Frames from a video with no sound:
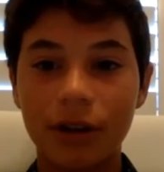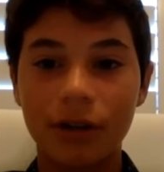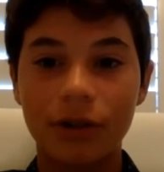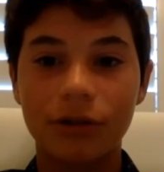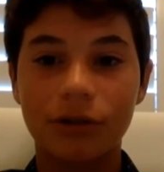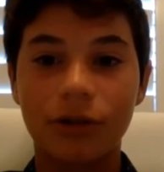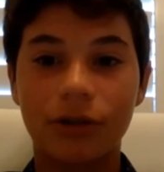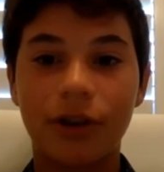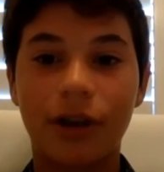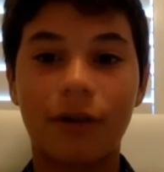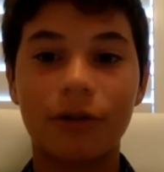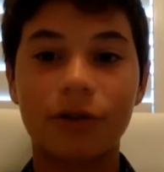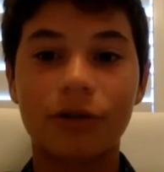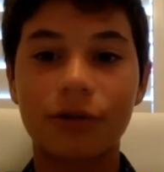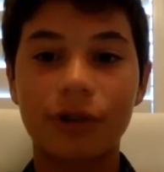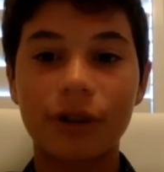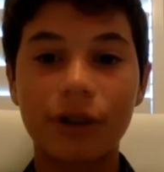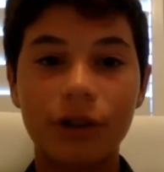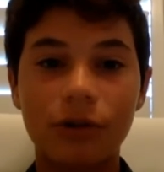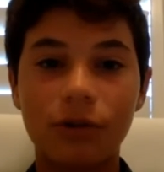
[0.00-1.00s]
So that was
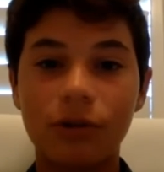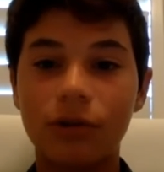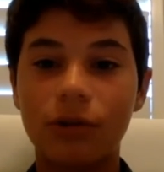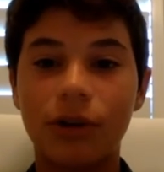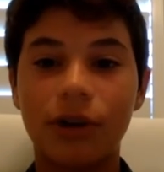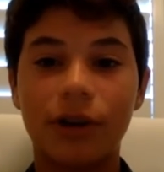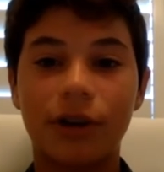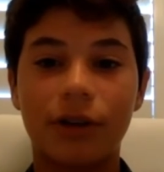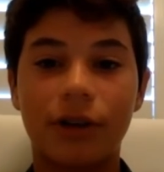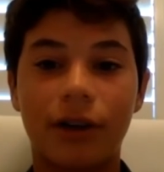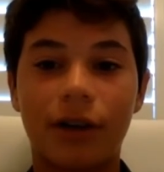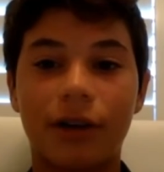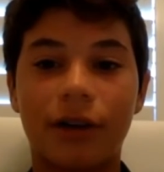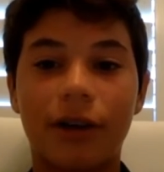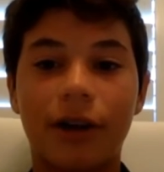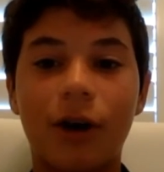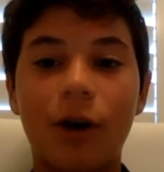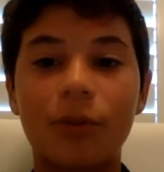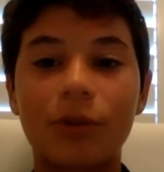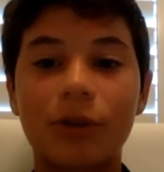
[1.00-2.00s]
really cool, and it
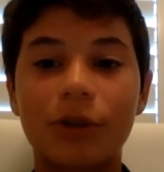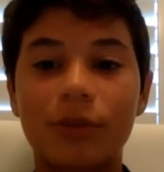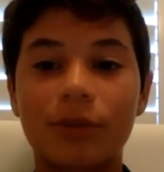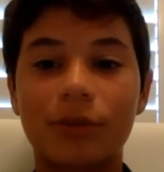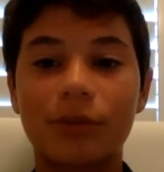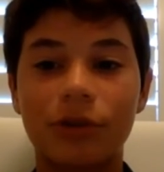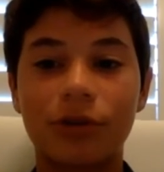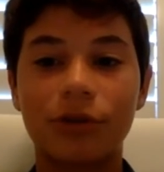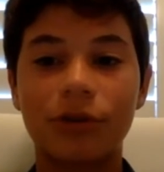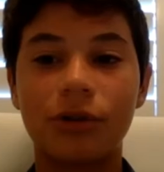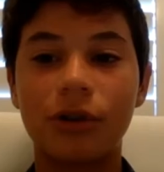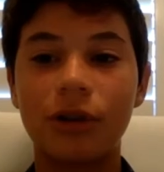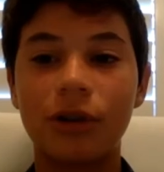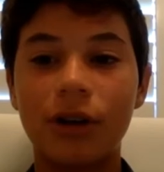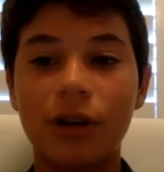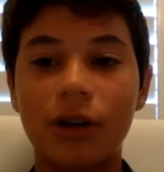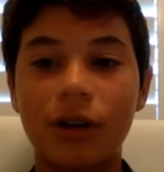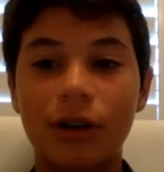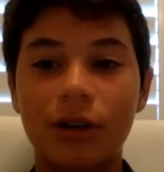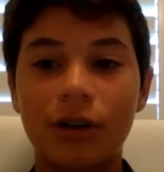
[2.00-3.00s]
helped him too.
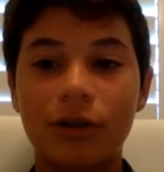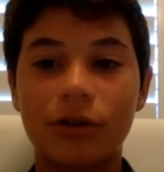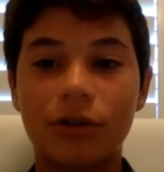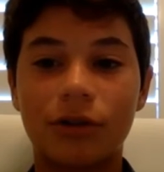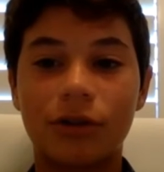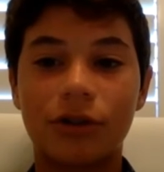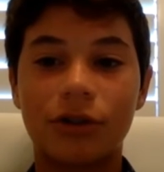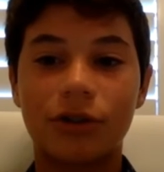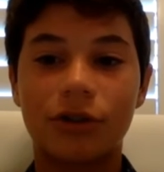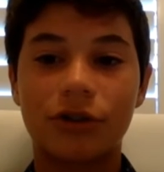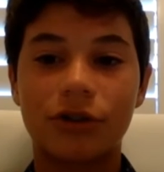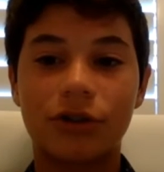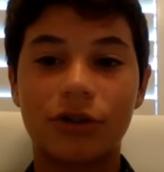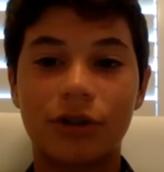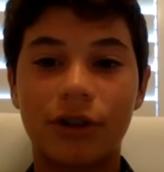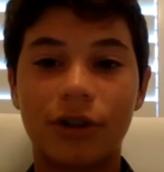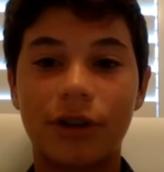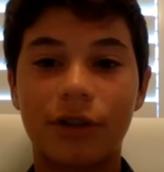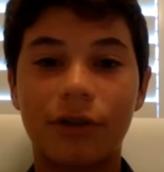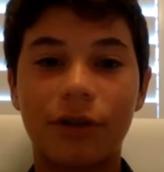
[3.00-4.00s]
So
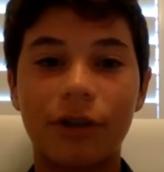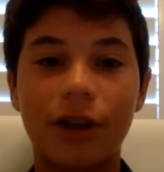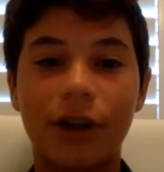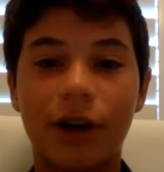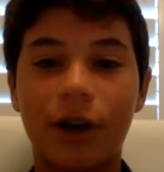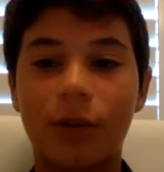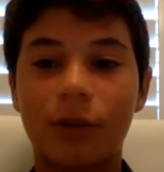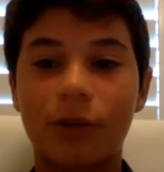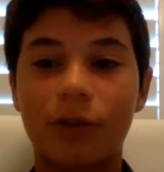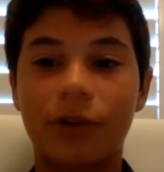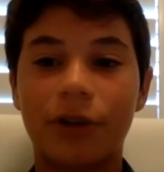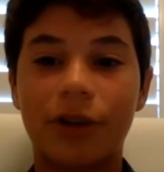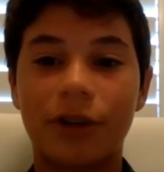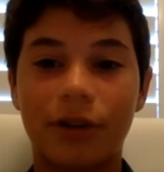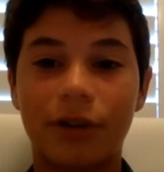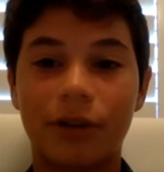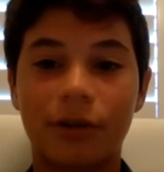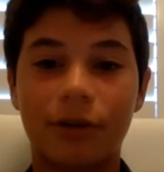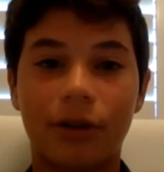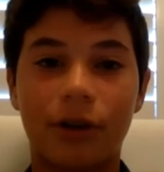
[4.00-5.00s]
it really helped
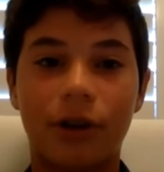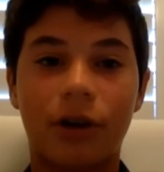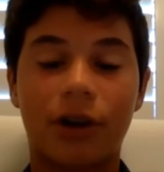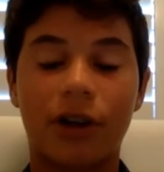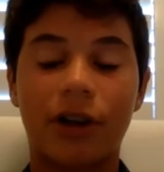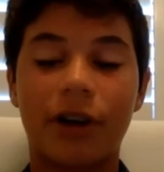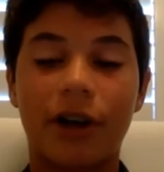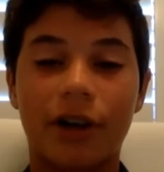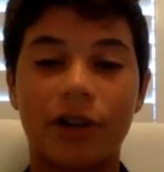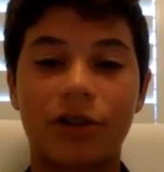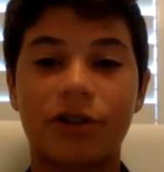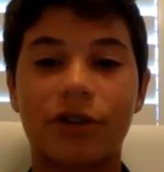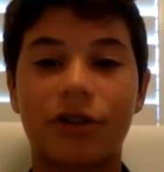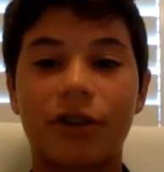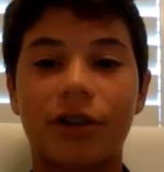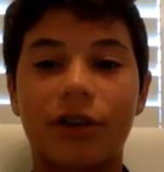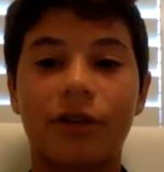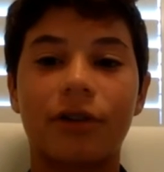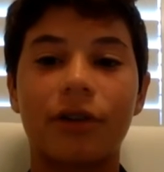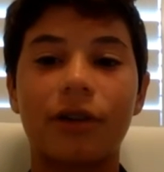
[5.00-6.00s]
create a connection
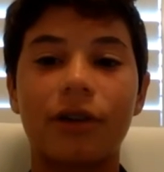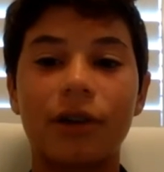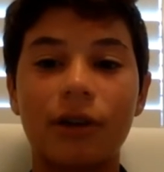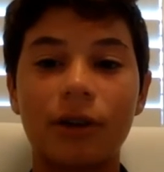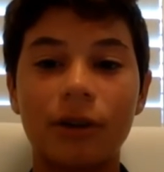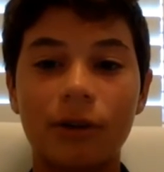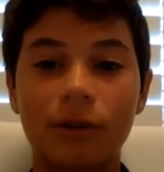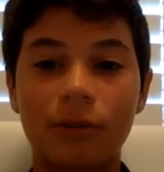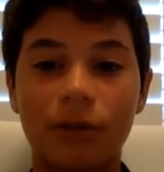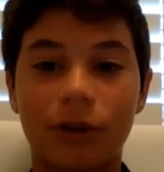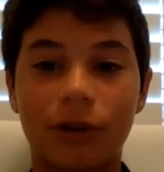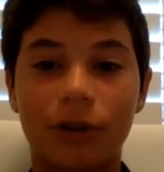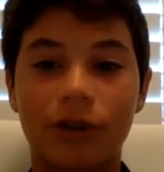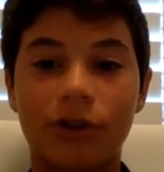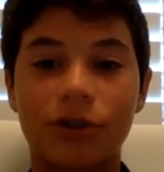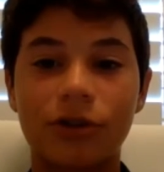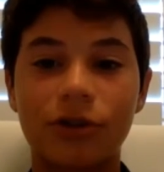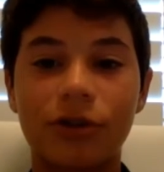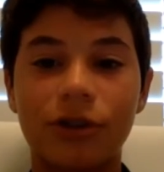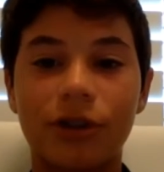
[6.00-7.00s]
there with a
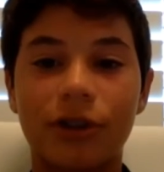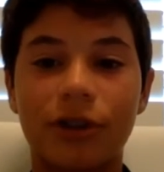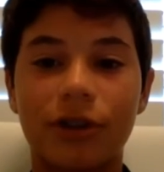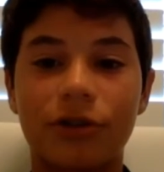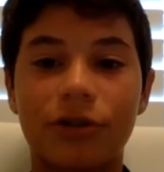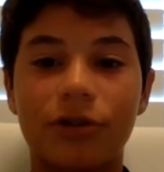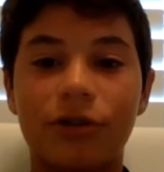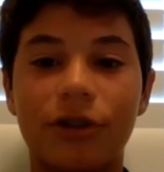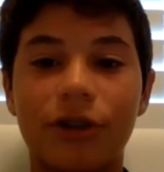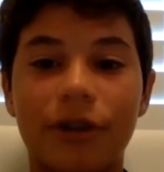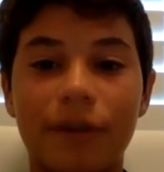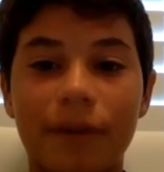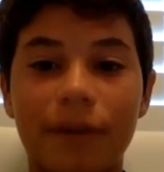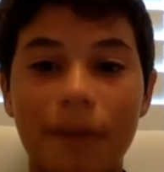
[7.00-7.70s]
student and a tutor.